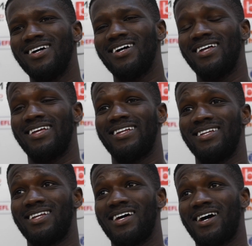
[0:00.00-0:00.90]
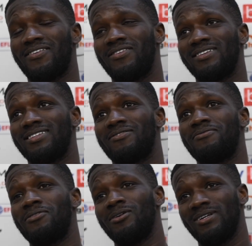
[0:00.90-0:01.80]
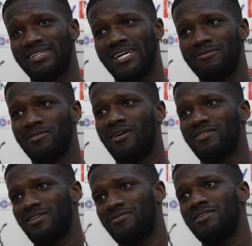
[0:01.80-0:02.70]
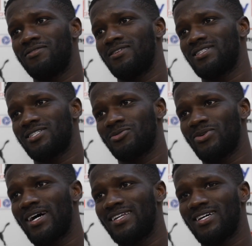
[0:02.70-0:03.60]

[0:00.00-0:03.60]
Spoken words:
And then I think the following game after the FIFA session we had,